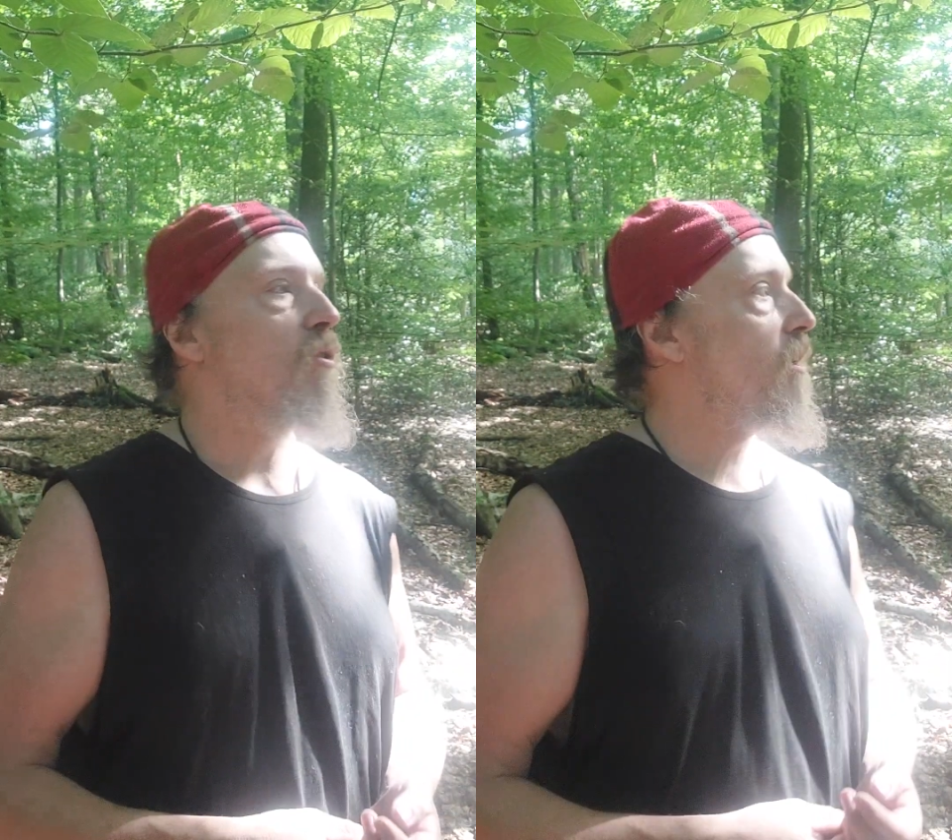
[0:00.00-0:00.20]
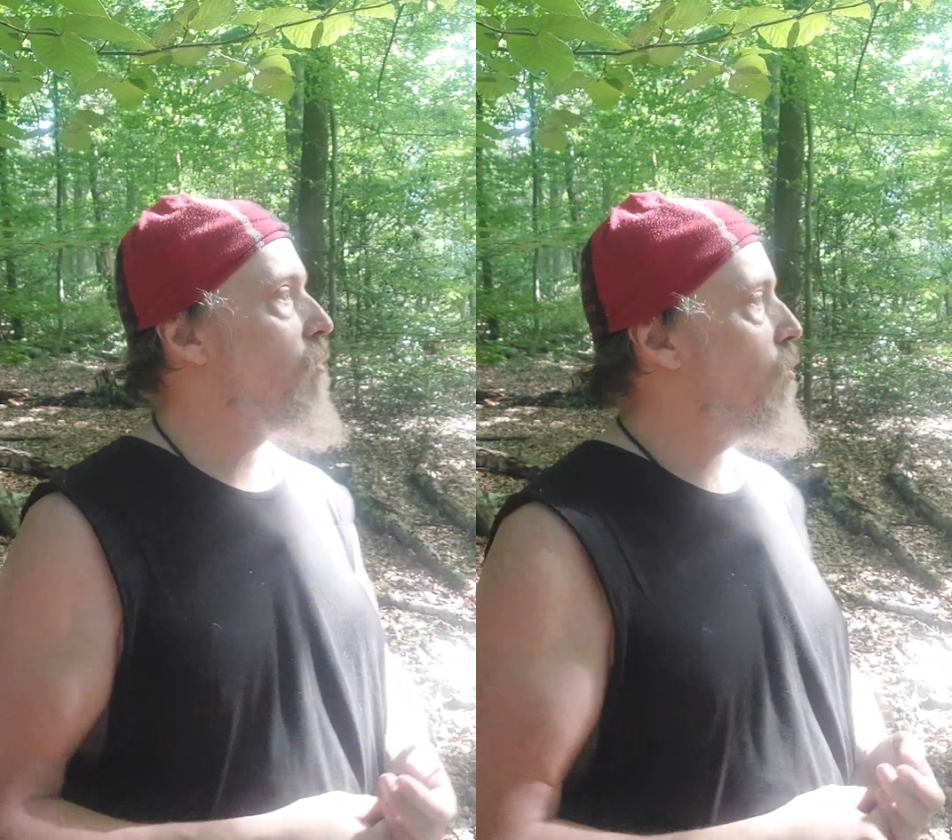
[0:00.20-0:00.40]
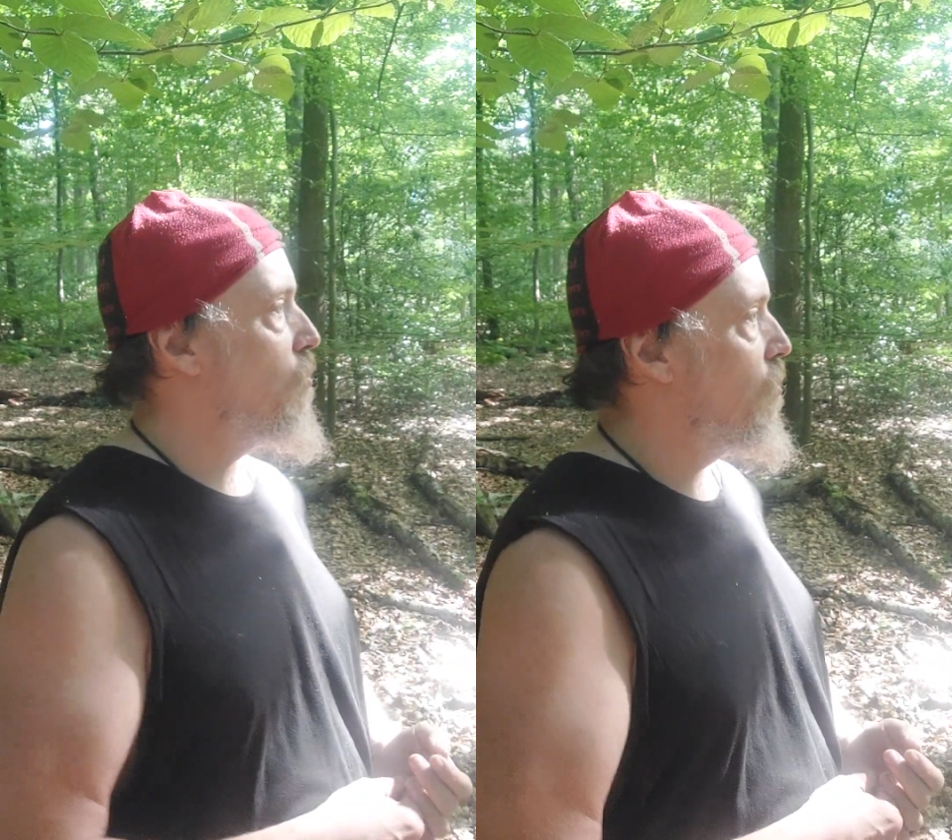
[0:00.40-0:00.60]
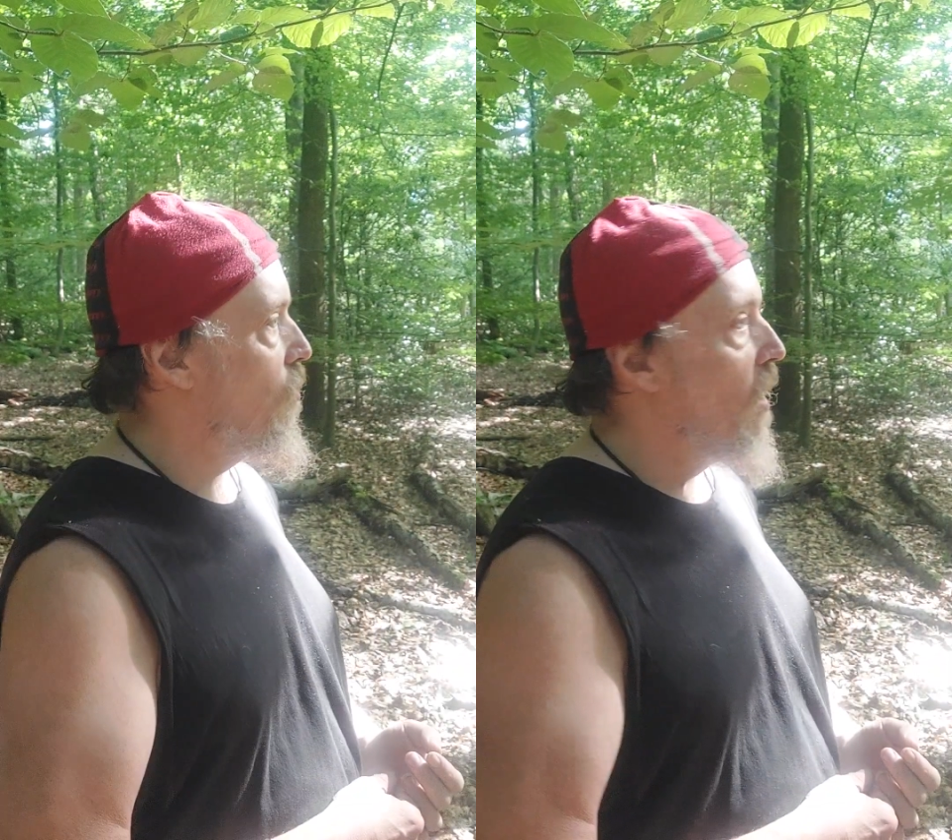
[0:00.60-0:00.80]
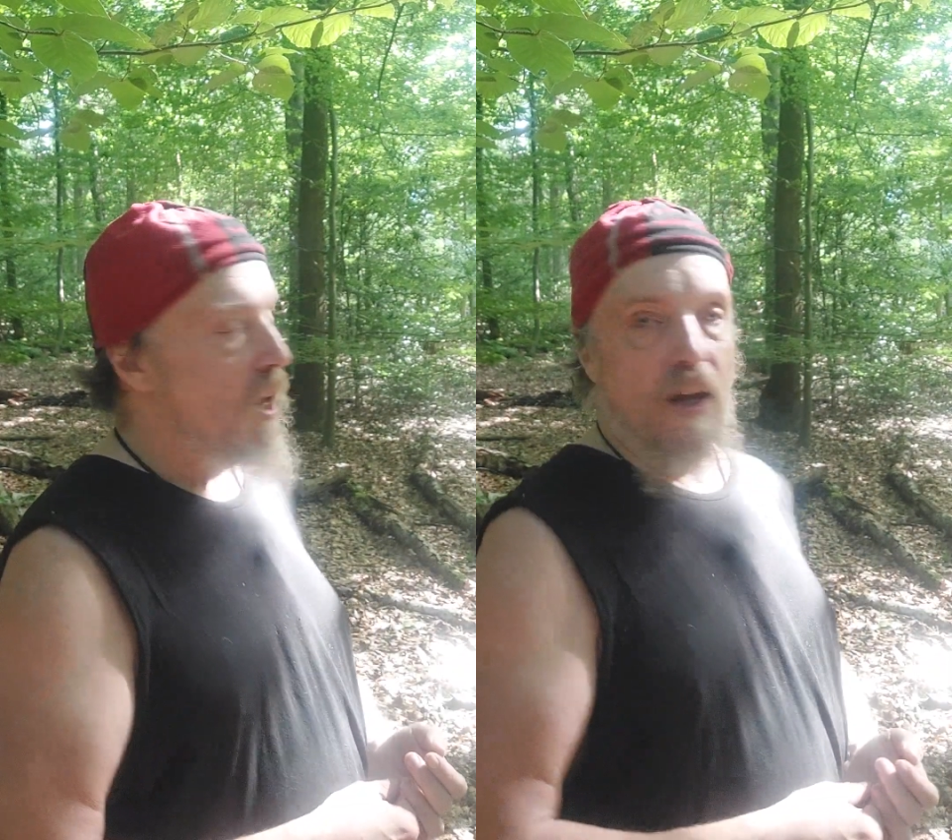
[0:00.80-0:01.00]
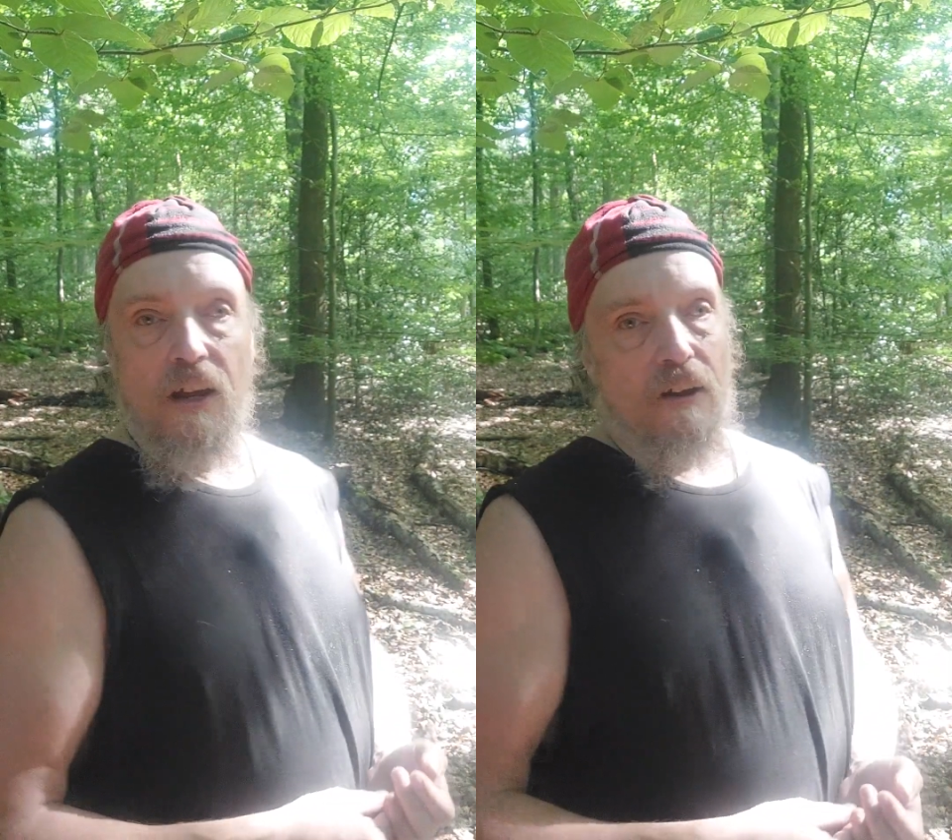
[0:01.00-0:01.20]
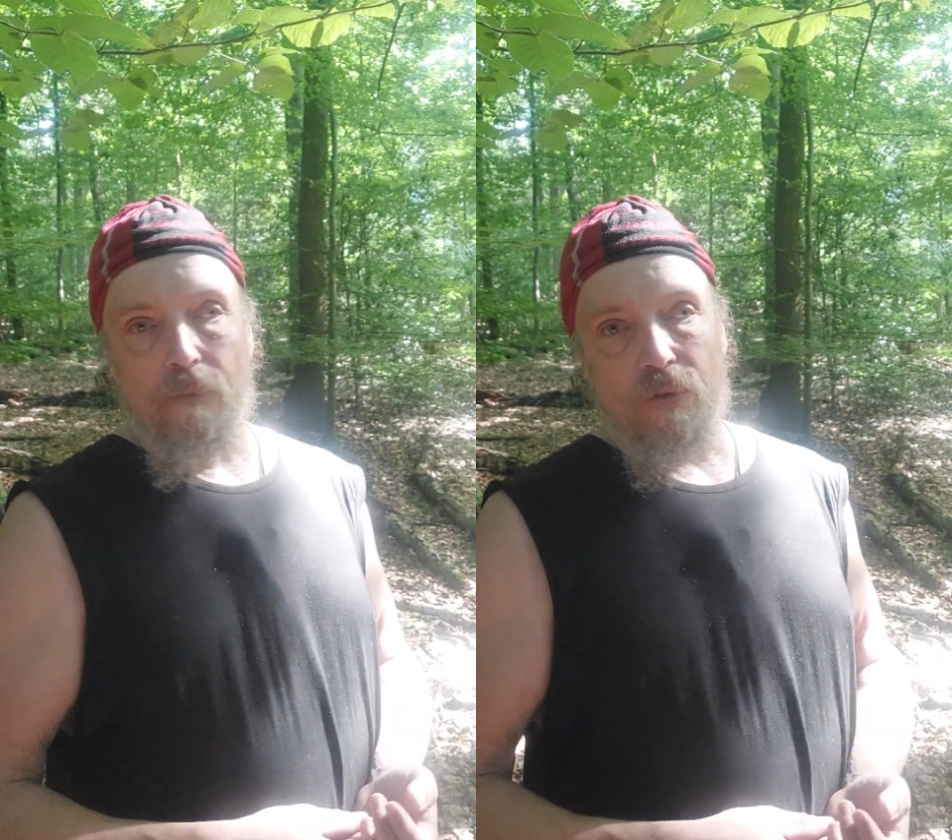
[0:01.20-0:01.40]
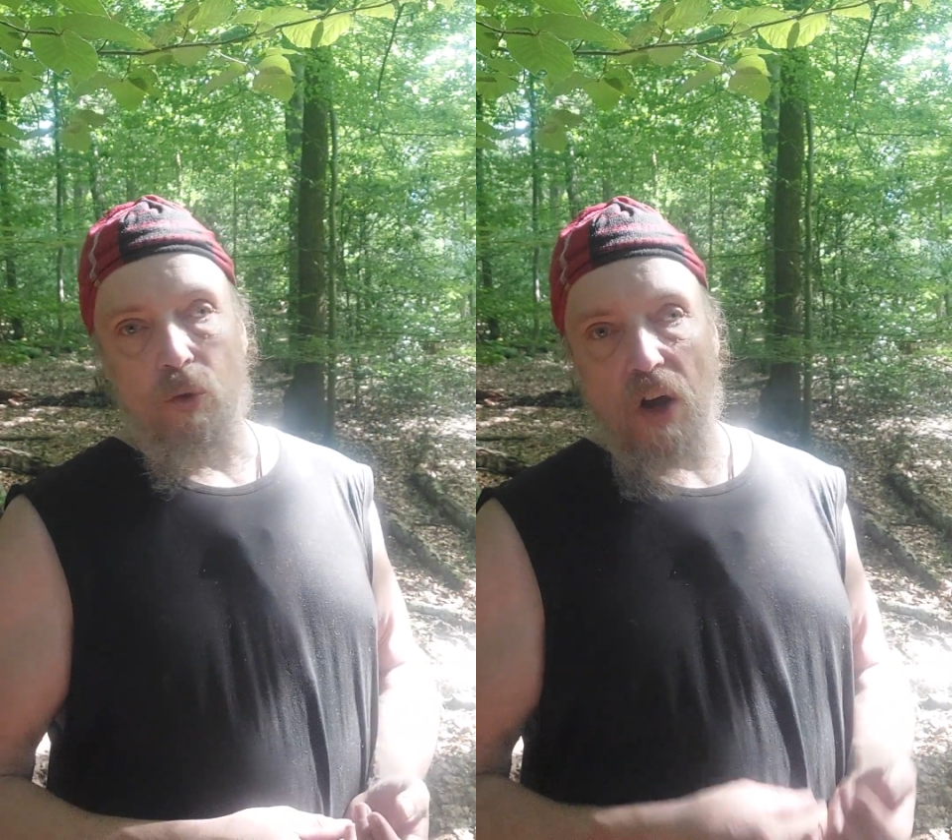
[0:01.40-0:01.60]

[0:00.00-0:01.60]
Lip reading: can go to